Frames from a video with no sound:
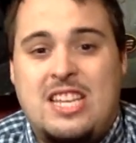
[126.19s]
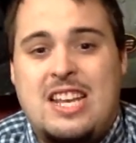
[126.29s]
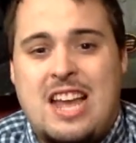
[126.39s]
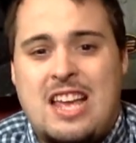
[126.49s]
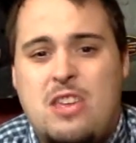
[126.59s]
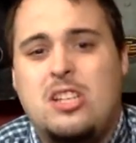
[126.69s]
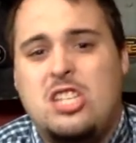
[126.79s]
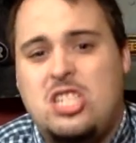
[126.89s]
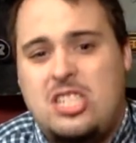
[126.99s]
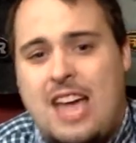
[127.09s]
And you could
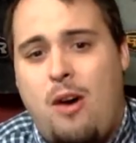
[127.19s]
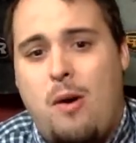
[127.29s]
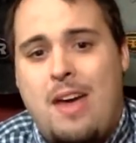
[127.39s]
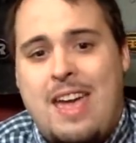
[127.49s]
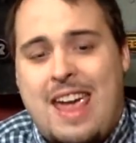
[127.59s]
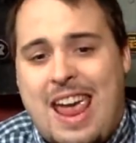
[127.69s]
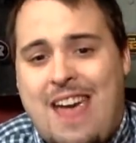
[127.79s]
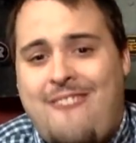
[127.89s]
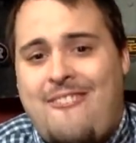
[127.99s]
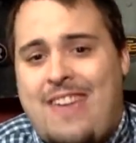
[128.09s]
just tell
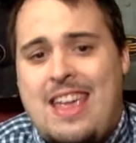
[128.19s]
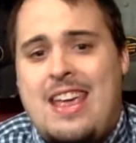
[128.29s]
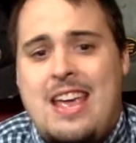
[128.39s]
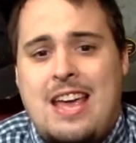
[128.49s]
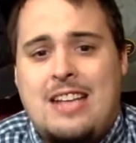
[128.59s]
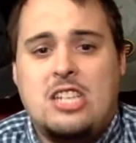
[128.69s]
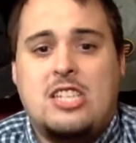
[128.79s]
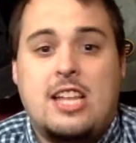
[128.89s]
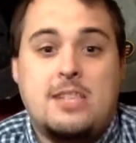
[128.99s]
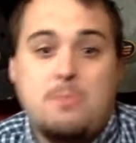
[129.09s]
if he just
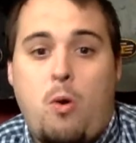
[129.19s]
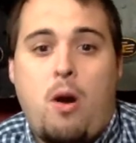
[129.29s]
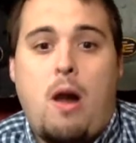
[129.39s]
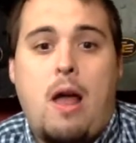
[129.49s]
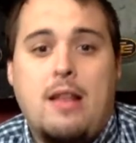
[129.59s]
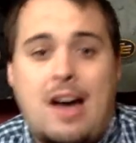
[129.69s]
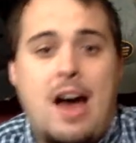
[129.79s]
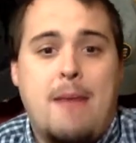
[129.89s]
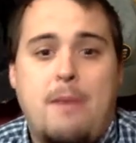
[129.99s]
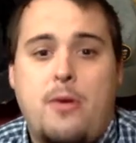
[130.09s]
gets more uh,
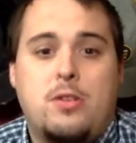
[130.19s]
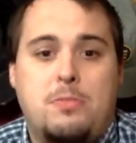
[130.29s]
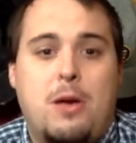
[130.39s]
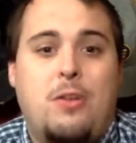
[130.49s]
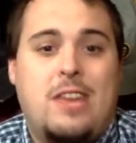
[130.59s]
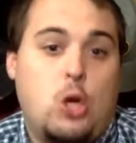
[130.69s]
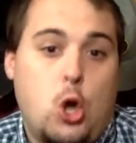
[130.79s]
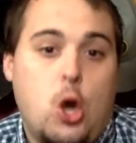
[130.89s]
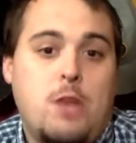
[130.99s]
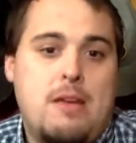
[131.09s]
time under his belt, he
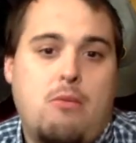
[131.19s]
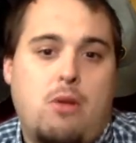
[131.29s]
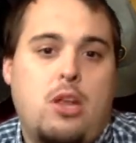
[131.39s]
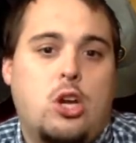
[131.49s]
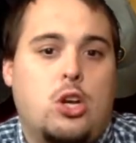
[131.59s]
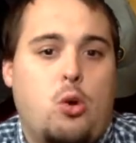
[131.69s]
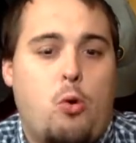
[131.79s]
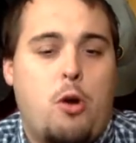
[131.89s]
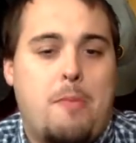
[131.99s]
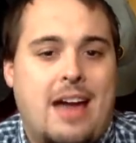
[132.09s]
could be a really good
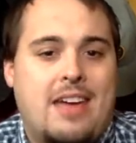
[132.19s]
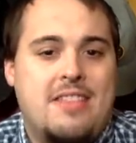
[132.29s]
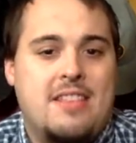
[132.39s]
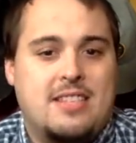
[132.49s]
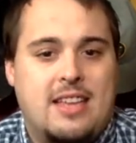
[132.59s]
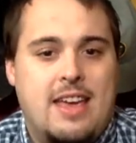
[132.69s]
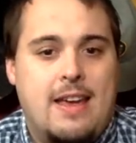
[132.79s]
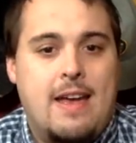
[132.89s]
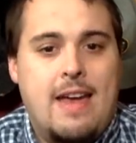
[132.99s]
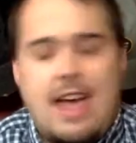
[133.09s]
quarterback in this league.
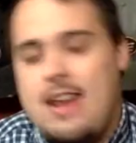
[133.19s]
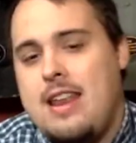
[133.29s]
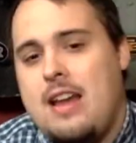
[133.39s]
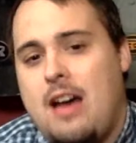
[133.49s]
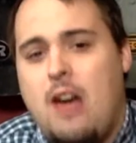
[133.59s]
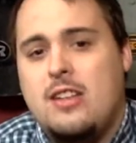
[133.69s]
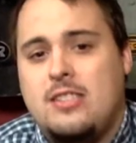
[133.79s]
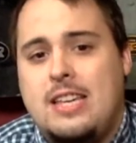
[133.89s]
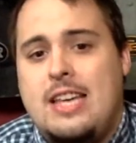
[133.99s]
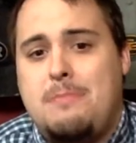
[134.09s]
And
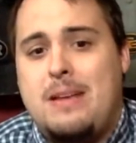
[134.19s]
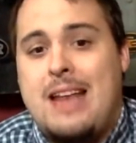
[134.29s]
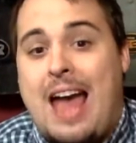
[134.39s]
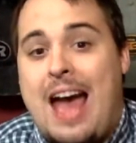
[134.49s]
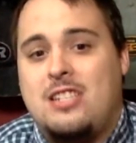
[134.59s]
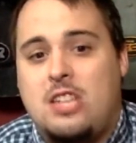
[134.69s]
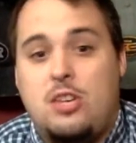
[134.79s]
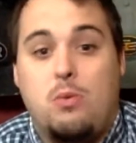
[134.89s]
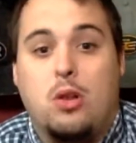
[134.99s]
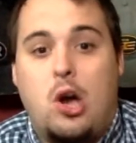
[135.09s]
honestly, he's been asked to
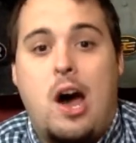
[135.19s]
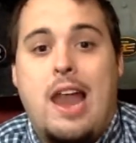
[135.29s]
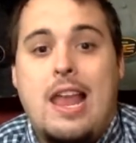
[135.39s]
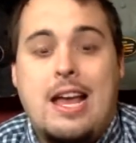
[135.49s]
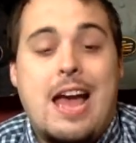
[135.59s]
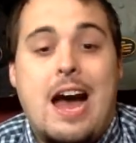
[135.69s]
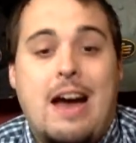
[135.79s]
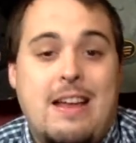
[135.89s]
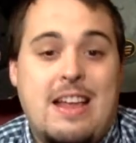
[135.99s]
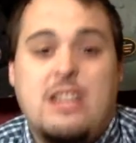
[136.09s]
do a lot uh,
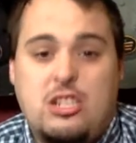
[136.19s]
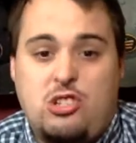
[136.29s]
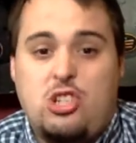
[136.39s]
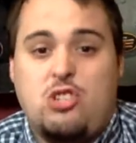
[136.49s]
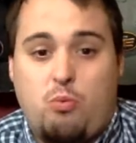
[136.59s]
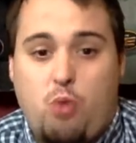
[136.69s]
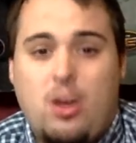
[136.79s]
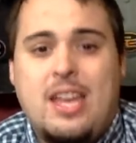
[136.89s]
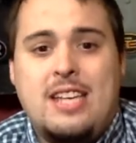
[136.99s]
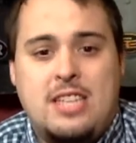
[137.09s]
in his just
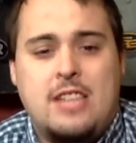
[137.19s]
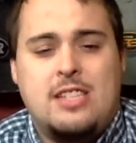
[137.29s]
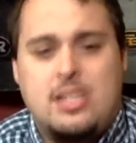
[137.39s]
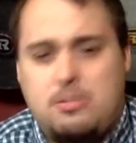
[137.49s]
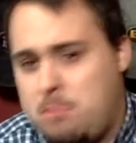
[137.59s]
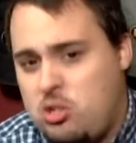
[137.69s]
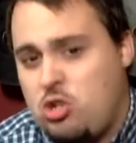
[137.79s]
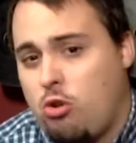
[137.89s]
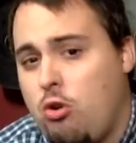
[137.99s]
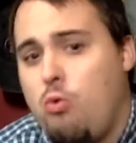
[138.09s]
rookie season, his
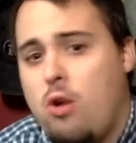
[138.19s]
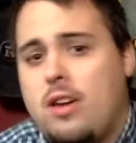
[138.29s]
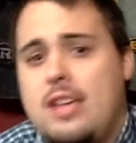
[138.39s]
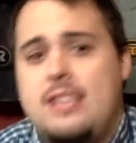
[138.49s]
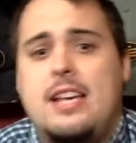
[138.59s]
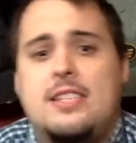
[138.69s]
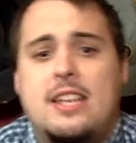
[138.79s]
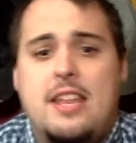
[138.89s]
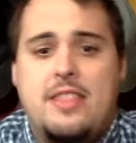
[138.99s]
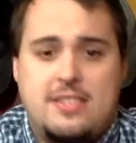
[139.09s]
true rookie season
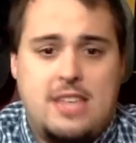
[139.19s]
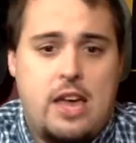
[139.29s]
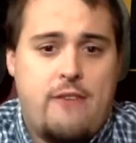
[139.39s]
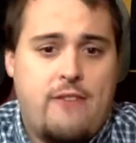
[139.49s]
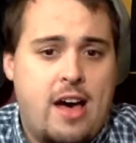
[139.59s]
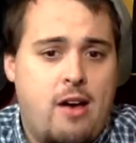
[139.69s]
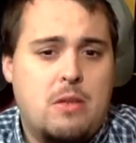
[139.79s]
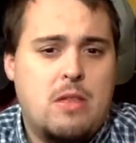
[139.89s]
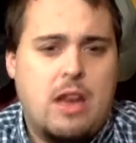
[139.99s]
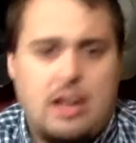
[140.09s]
in the CFL.
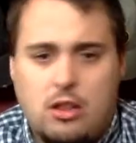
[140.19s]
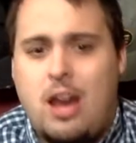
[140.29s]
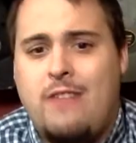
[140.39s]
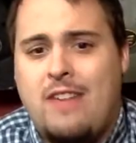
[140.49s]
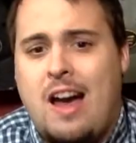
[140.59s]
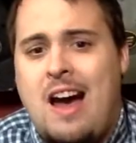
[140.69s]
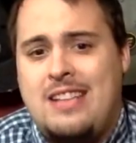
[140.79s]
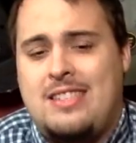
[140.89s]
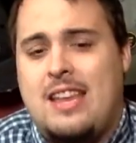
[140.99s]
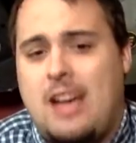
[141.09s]
Like a lot of
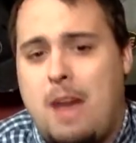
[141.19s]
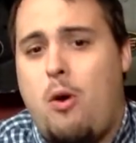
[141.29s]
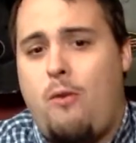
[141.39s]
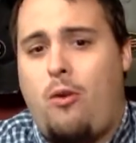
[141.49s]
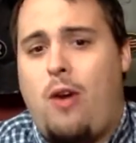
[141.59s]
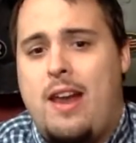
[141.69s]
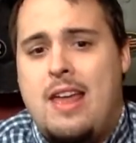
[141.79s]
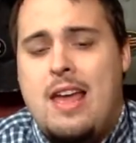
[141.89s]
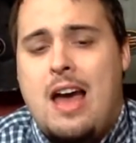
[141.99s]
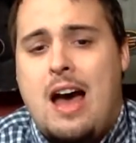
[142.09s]
guys, they come over and
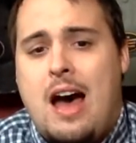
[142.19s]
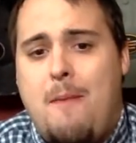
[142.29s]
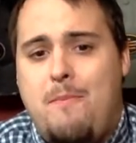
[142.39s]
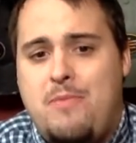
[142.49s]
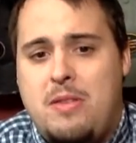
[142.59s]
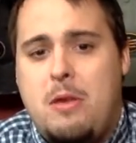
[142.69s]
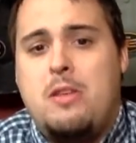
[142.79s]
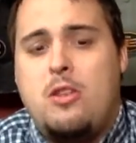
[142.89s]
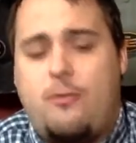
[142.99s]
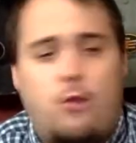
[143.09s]
um, it'll be
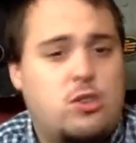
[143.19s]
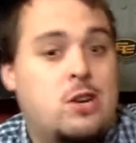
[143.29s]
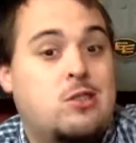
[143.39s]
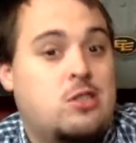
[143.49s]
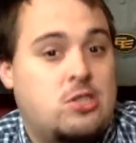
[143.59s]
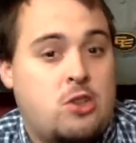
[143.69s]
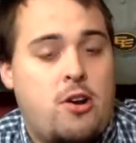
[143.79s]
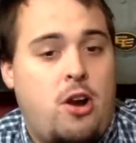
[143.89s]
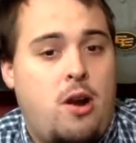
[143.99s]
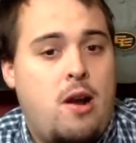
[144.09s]
their first year as a
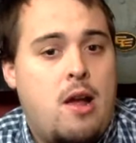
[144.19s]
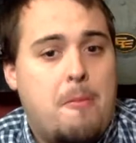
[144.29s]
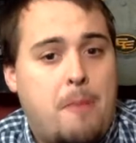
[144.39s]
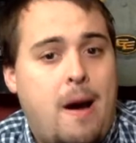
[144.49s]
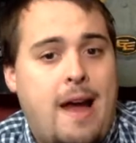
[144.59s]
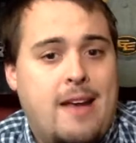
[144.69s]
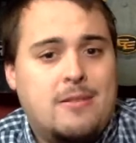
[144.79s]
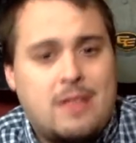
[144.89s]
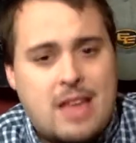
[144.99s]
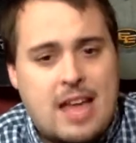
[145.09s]
starter, but
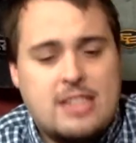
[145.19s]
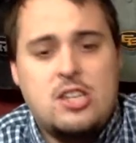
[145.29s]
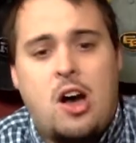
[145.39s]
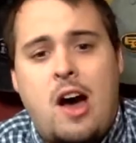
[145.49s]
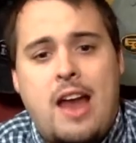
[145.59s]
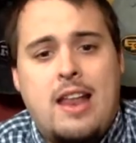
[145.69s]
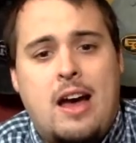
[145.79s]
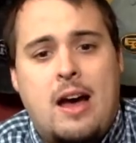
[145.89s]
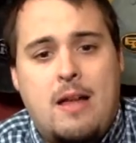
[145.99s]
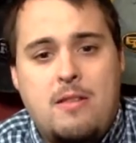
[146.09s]
it's not
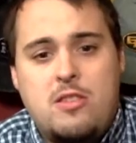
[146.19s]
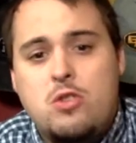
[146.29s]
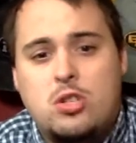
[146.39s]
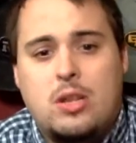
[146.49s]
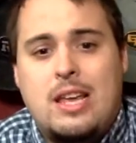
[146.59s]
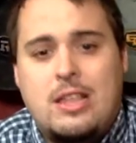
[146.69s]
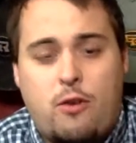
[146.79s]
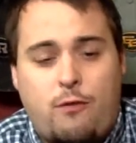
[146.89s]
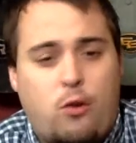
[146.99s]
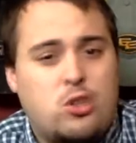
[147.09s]
uh, usually your
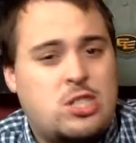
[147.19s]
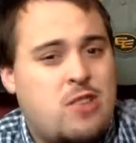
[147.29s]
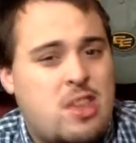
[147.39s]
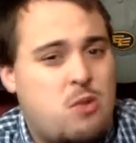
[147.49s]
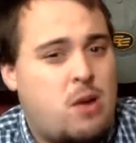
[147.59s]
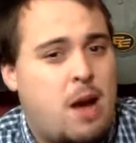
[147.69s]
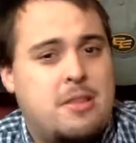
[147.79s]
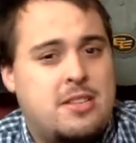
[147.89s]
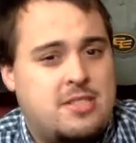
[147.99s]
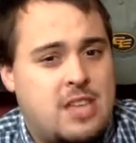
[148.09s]
first year that you come to
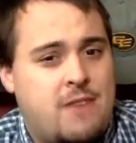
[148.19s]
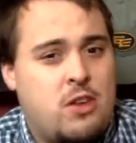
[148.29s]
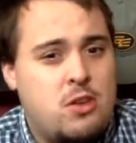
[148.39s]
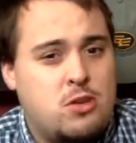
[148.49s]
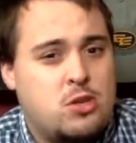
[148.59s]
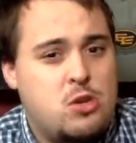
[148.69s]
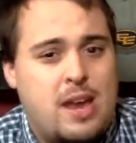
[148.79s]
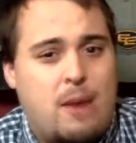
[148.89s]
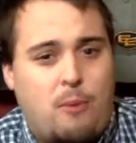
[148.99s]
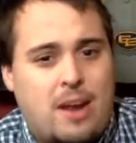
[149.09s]
the CFL. Usually, you
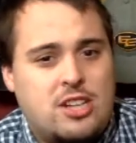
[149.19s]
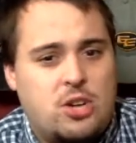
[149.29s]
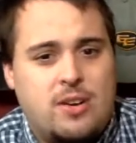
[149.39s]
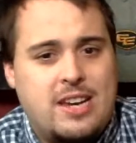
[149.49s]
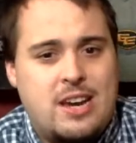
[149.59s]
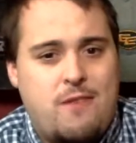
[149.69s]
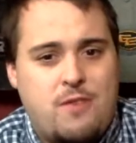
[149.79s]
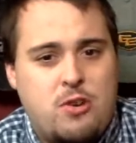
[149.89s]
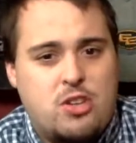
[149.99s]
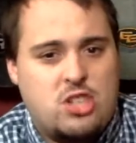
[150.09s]
get a redshirt year if
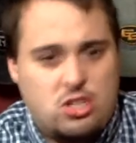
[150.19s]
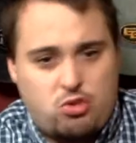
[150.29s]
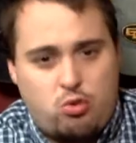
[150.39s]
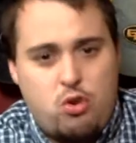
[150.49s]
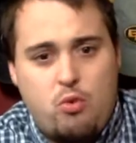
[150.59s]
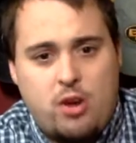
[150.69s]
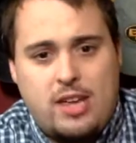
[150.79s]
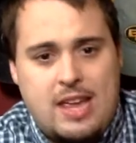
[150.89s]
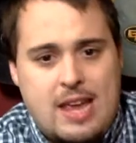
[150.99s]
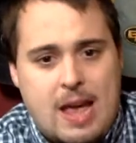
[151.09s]
you're just a true
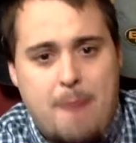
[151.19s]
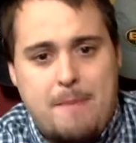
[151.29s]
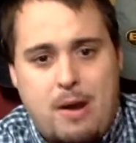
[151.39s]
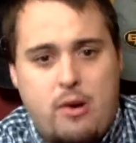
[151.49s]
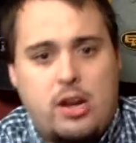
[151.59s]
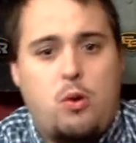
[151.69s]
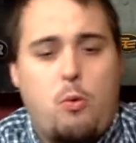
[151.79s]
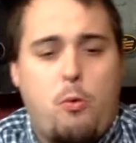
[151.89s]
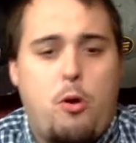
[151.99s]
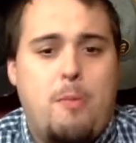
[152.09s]
rookie American
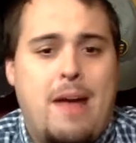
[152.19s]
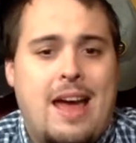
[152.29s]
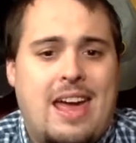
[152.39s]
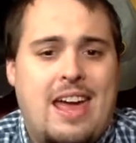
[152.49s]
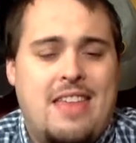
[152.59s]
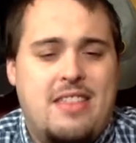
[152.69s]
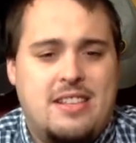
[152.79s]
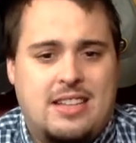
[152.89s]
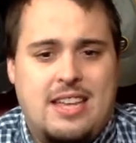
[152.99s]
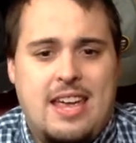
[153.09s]
quarterback in this
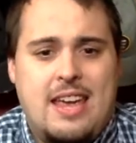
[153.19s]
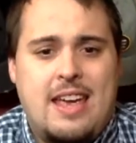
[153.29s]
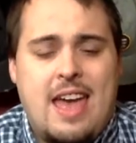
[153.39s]
league.